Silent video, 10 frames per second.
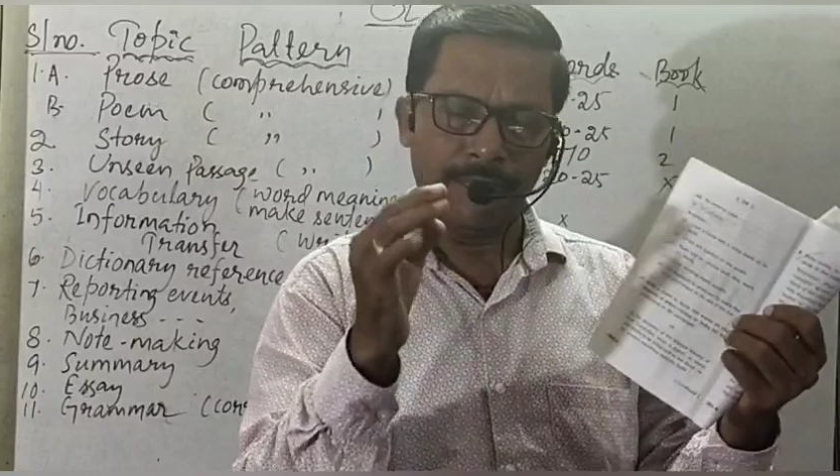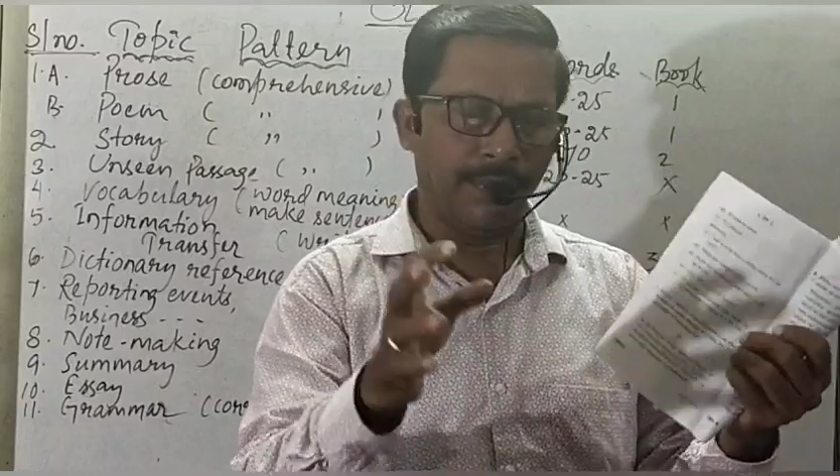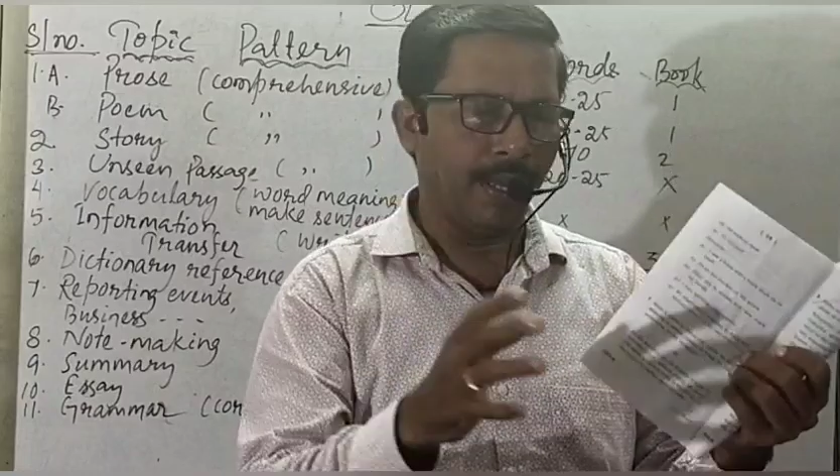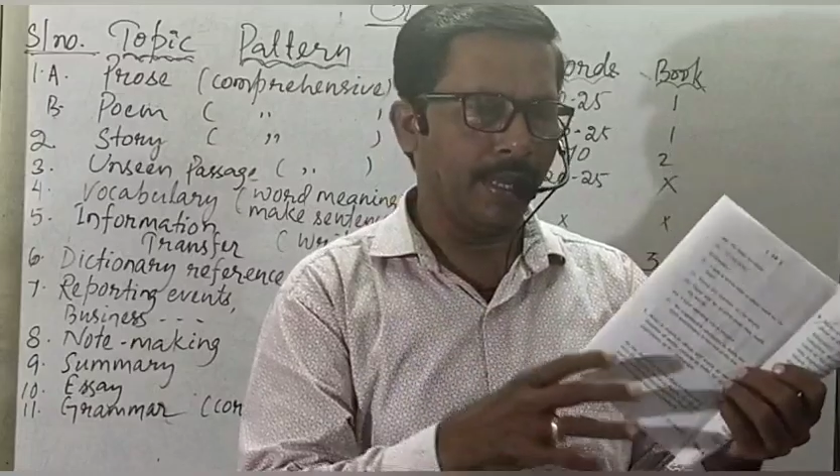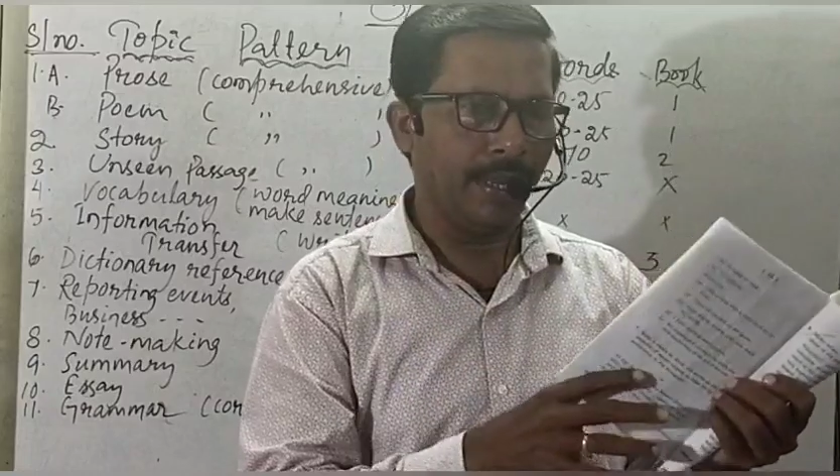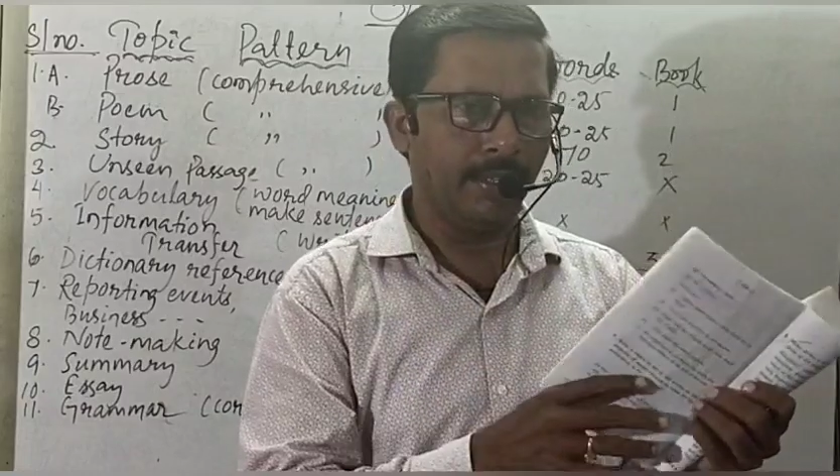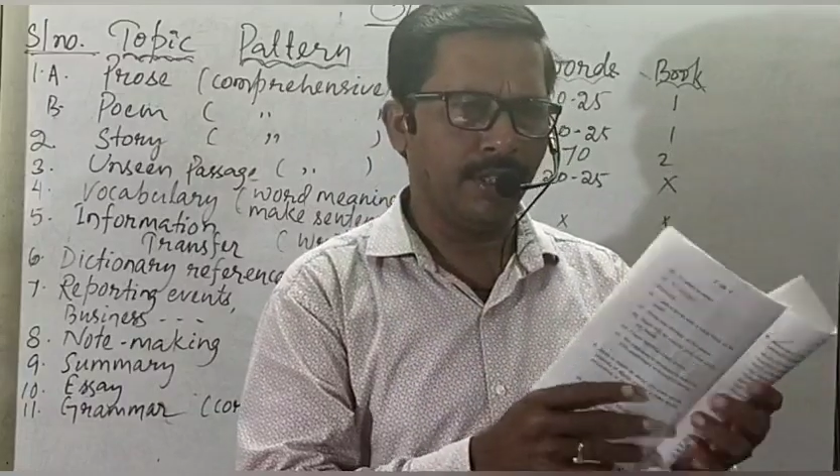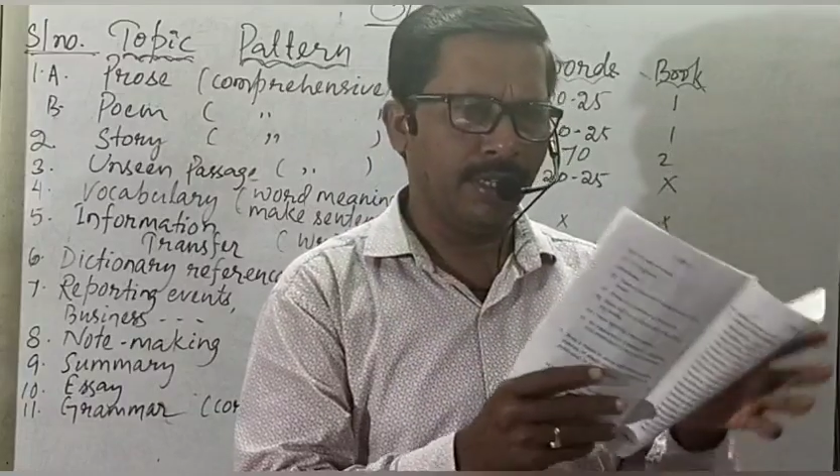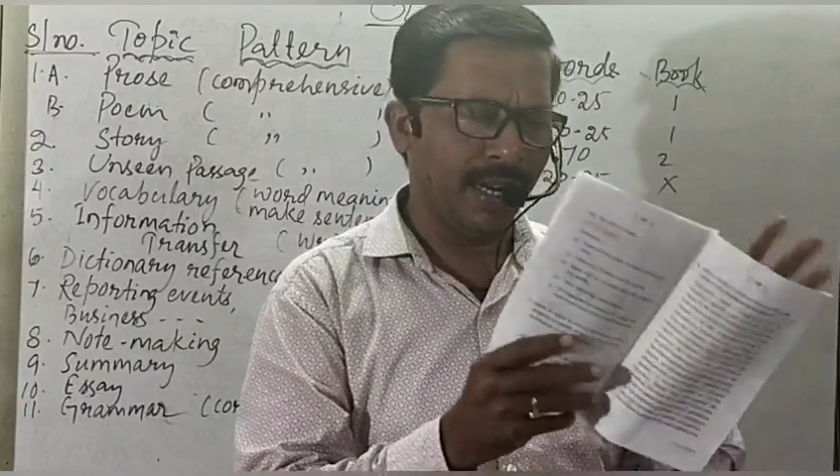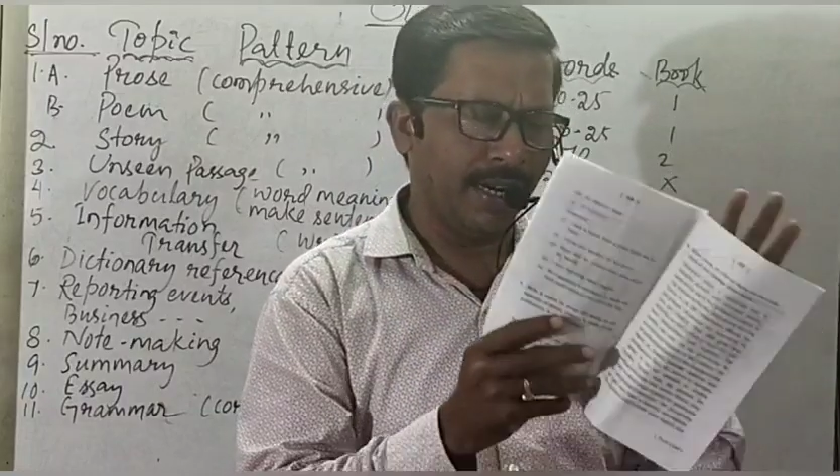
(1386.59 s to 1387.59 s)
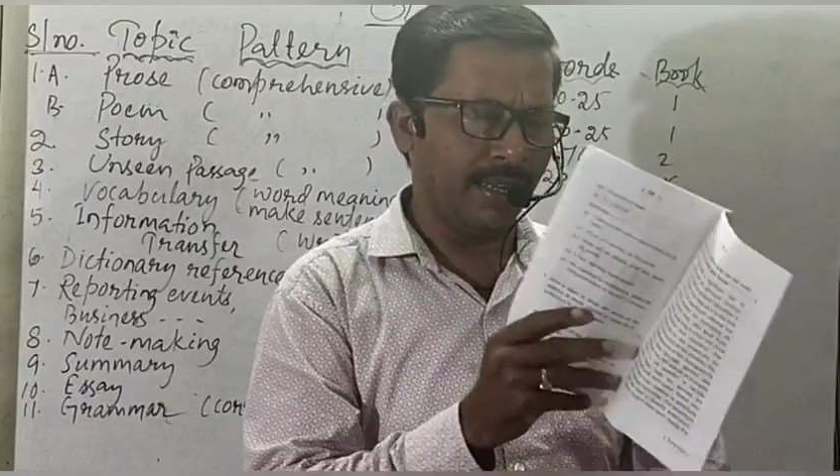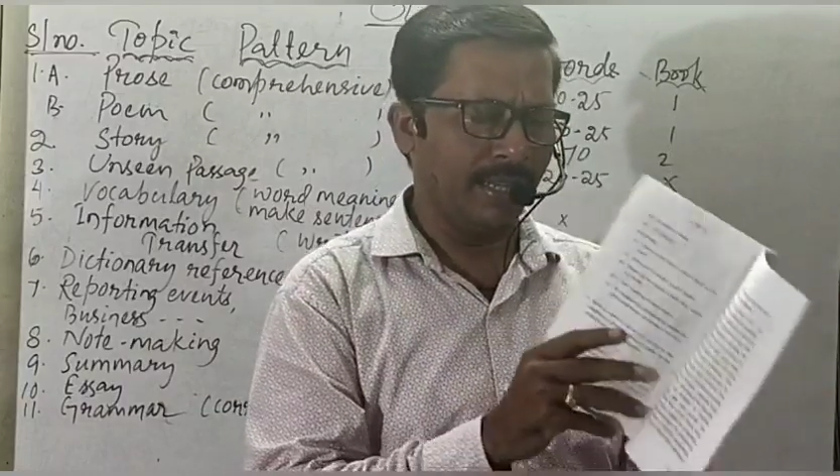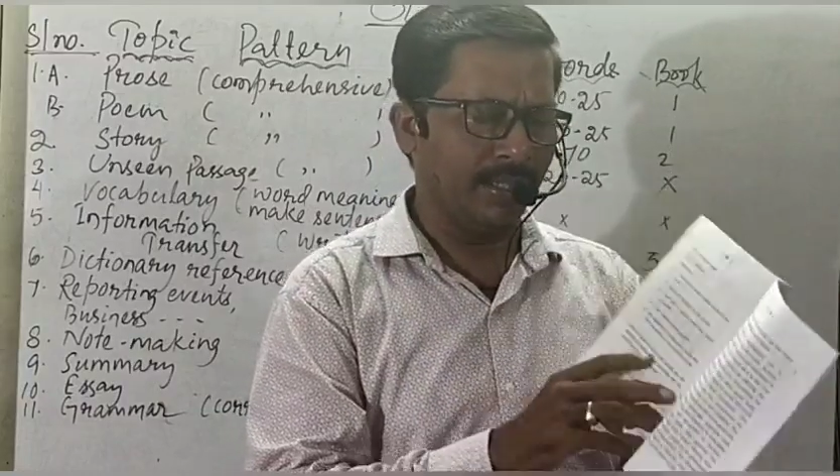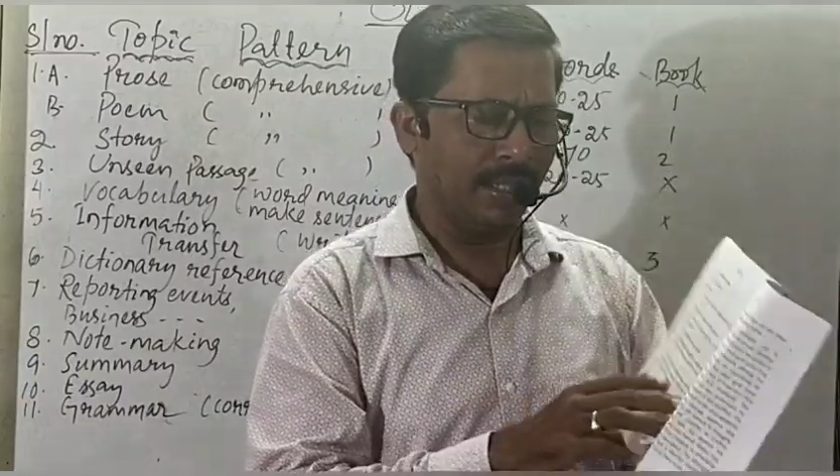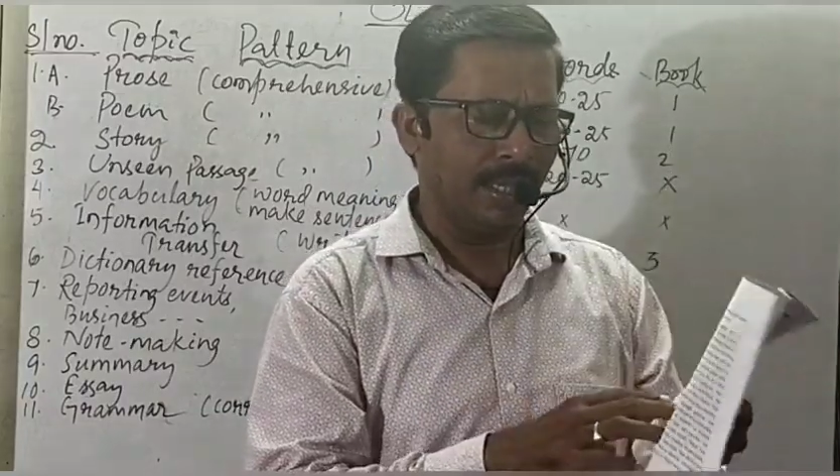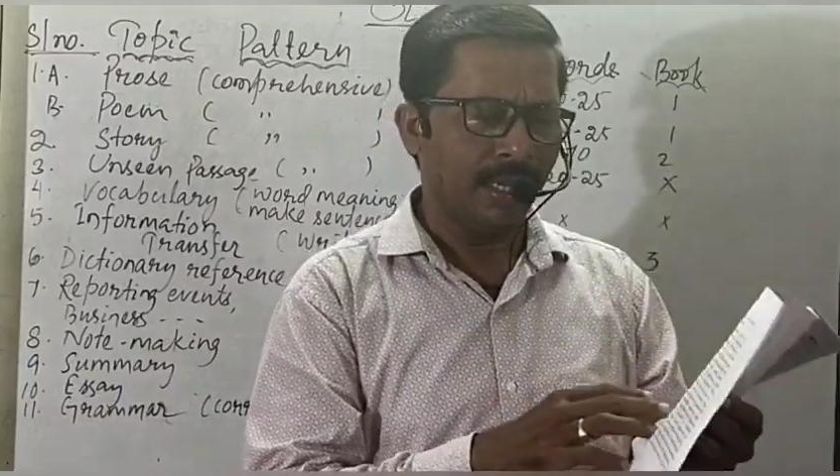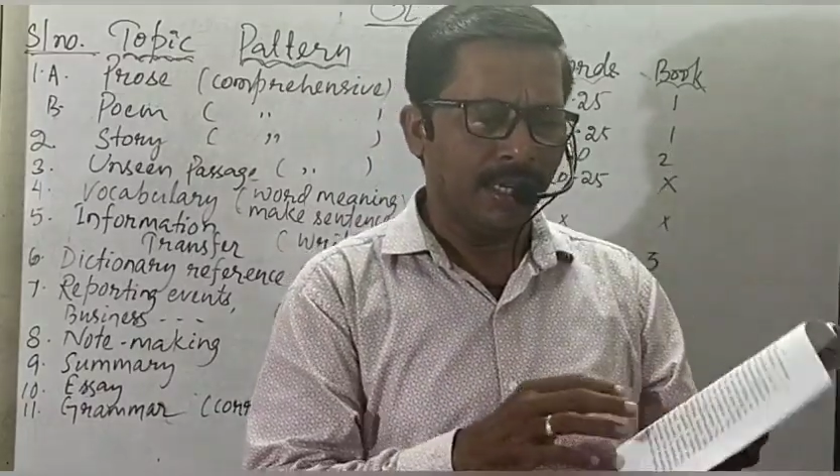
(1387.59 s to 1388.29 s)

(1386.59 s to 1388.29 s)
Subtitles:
Very easy, that easy.